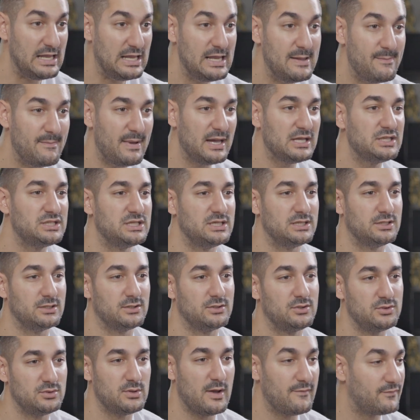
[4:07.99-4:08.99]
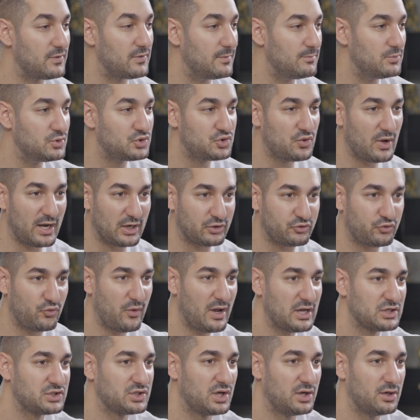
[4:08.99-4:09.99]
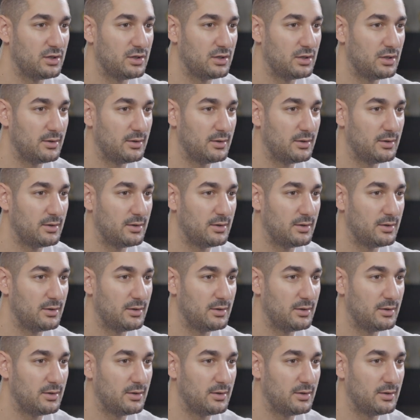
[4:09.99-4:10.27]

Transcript: Imagine you have the mutual attraction,